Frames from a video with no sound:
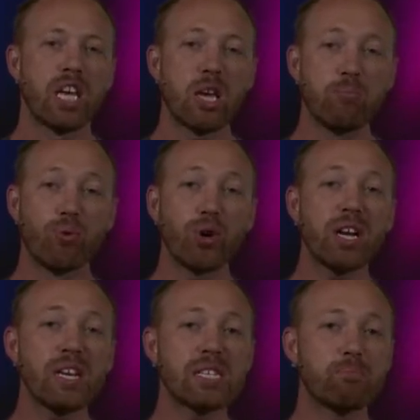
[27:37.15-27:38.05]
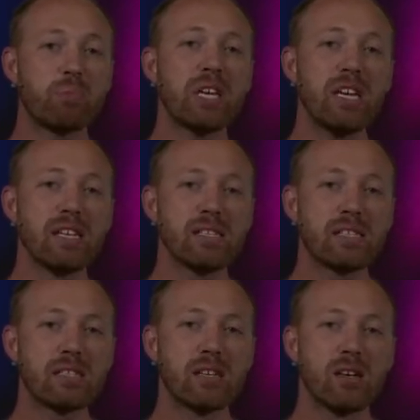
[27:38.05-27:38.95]
He brings
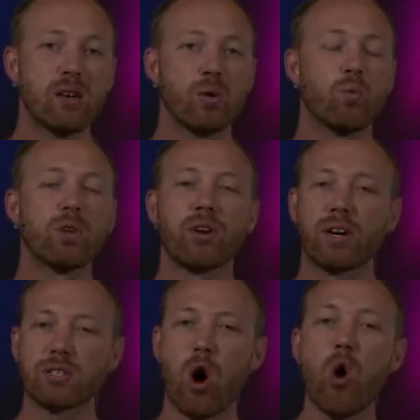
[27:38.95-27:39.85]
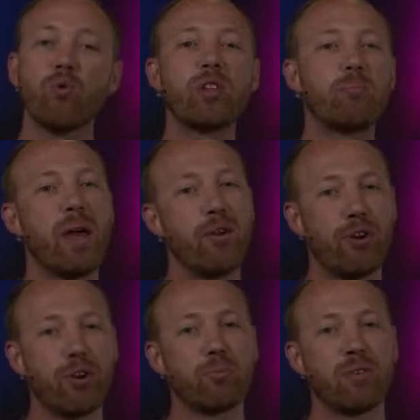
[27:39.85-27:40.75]
peace when there has only been
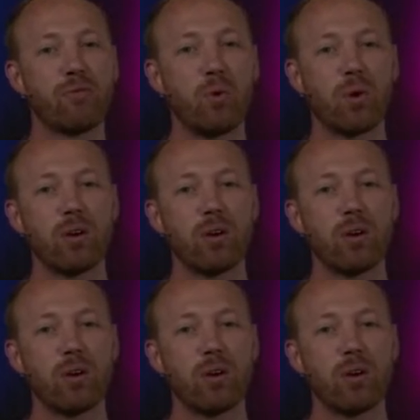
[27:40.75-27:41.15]
hurt before.